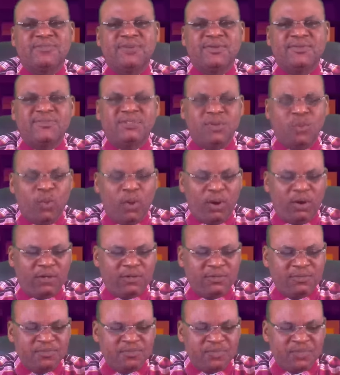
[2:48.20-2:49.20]

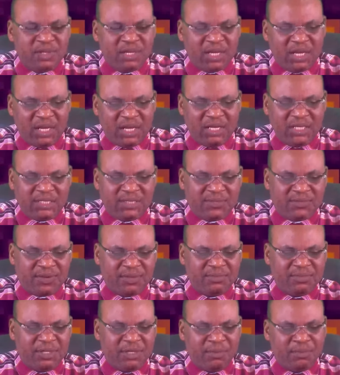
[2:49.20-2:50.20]
51 is
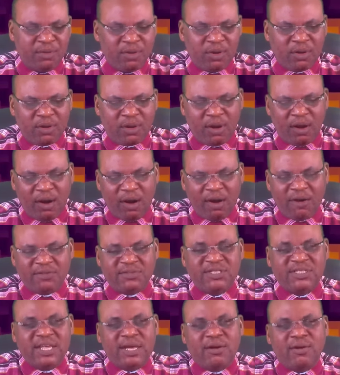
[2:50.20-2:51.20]
from the book of
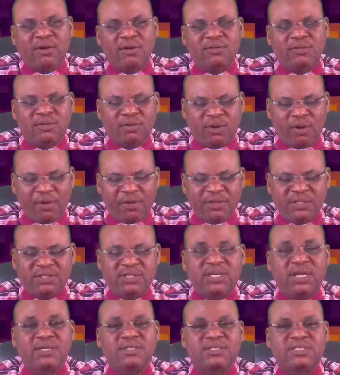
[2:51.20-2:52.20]
2
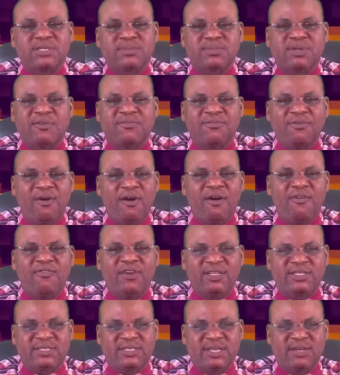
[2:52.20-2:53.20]
Corinthians chapter 4
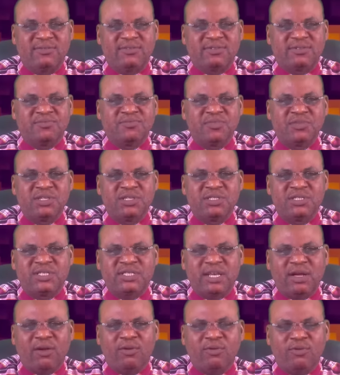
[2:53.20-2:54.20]
verse 7.
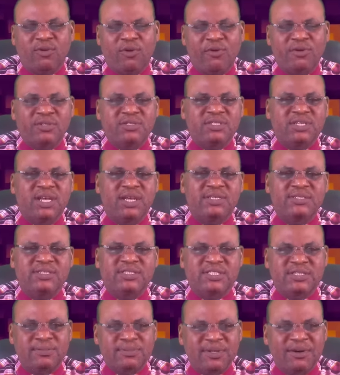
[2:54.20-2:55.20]
2
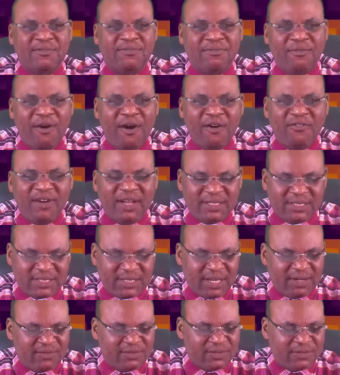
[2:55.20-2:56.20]
Corinthians chapter 4 verse
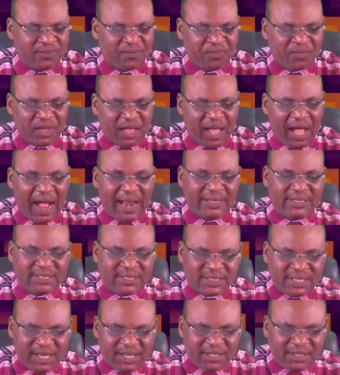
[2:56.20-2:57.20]
7. And it
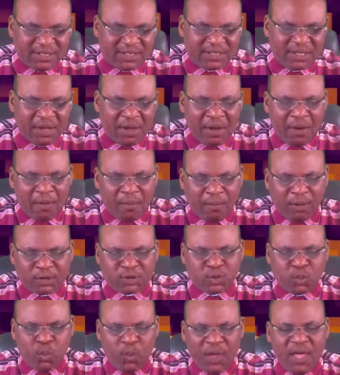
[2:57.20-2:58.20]
says,
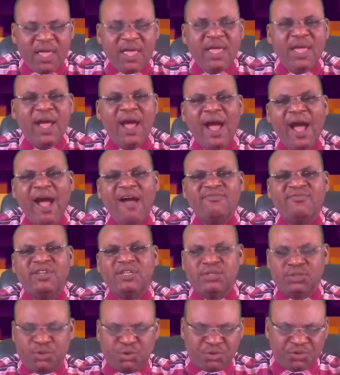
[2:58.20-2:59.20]
but we have
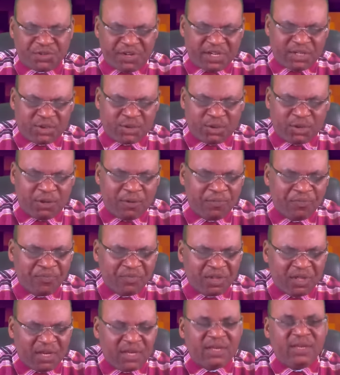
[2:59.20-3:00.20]
this treasure
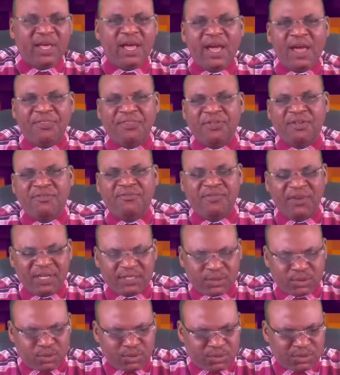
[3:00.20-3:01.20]
in earthen
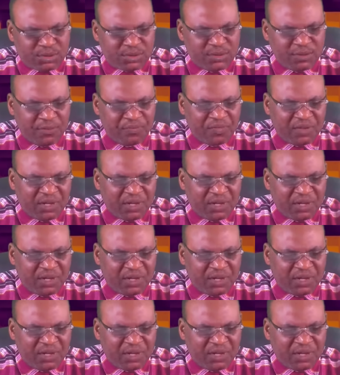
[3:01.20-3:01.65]
vessels,